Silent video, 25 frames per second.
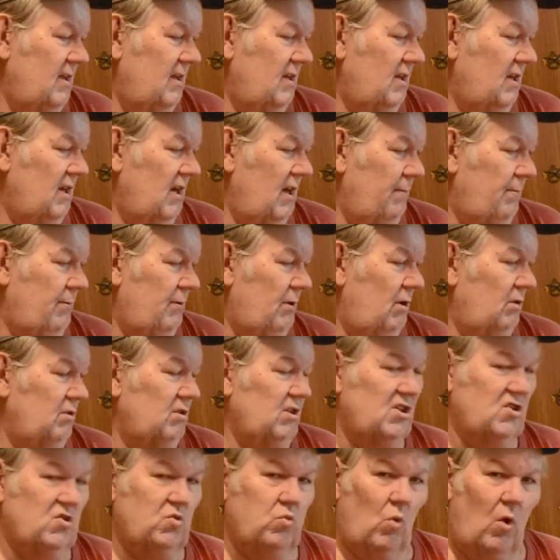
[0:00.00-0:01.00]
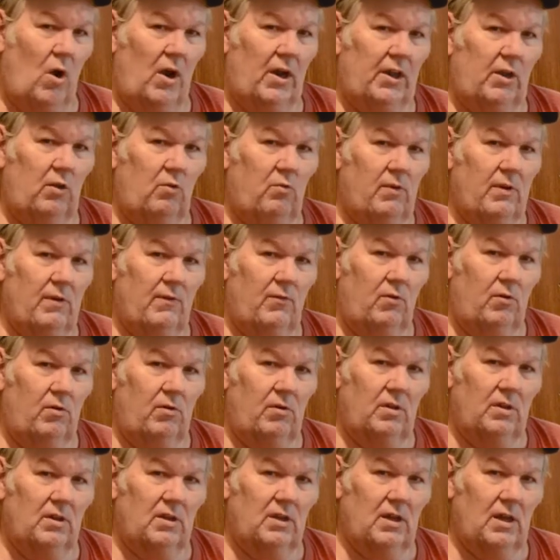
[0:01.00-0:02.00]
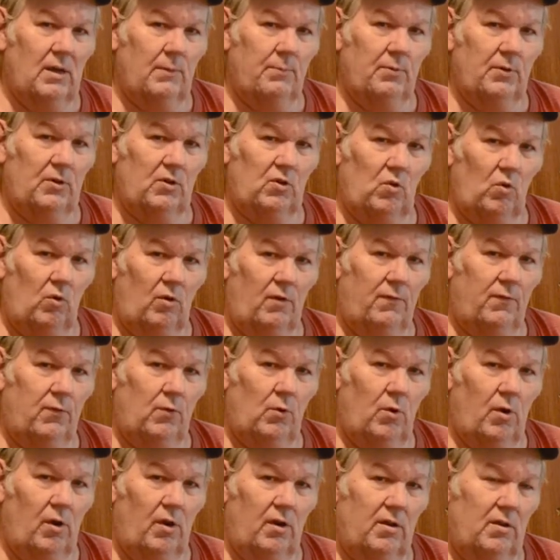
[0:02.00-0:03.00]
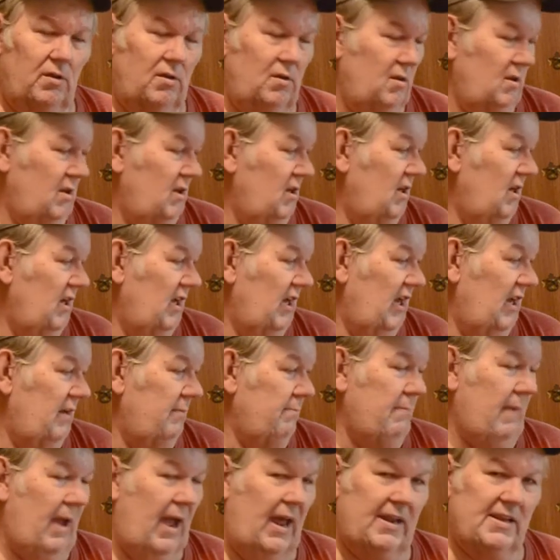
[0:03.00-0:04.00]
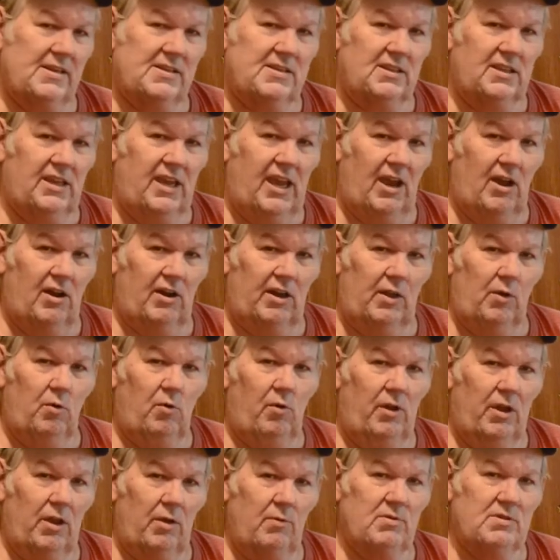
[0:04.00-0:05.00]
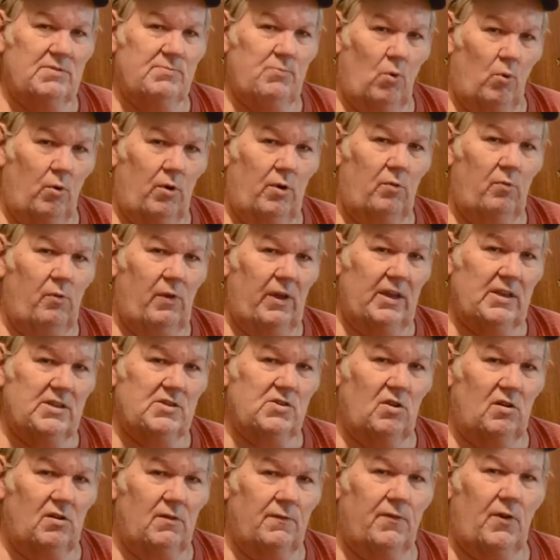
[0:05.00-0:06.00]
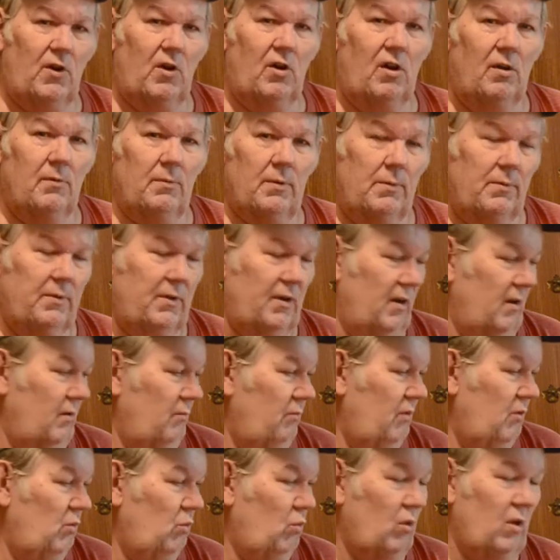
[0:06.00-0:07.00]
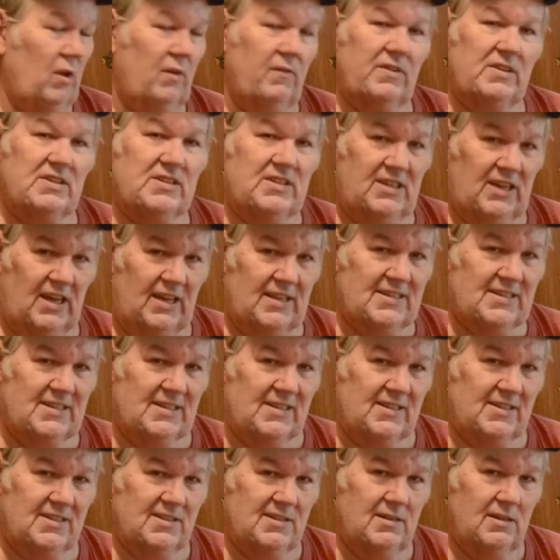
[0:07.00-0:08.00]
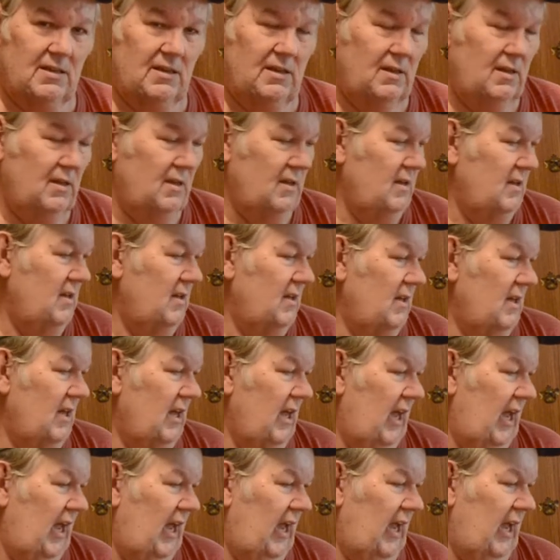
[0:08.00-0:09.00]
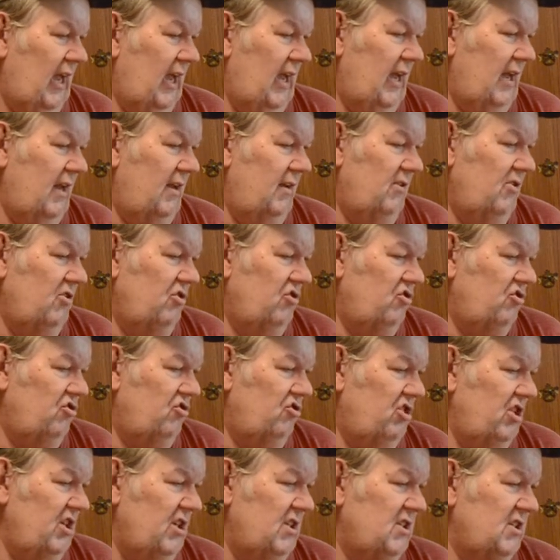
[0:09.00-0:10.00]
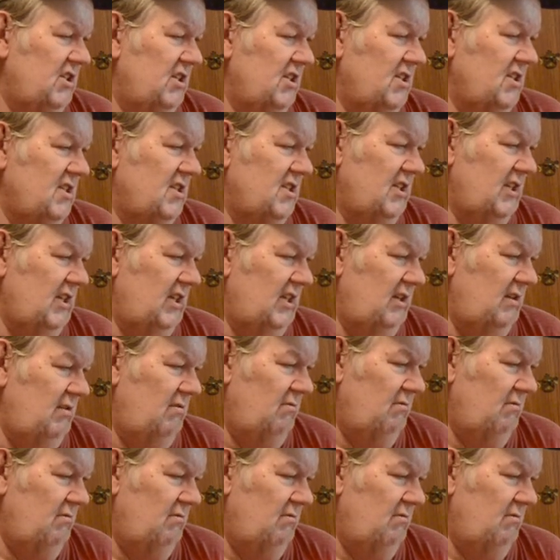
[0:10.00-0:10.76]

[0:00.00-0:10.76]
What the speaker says: up along the Suwannee River up in North Florida in Madison County, where he was born and raised on a farm up there, with one of his cousins. And just as the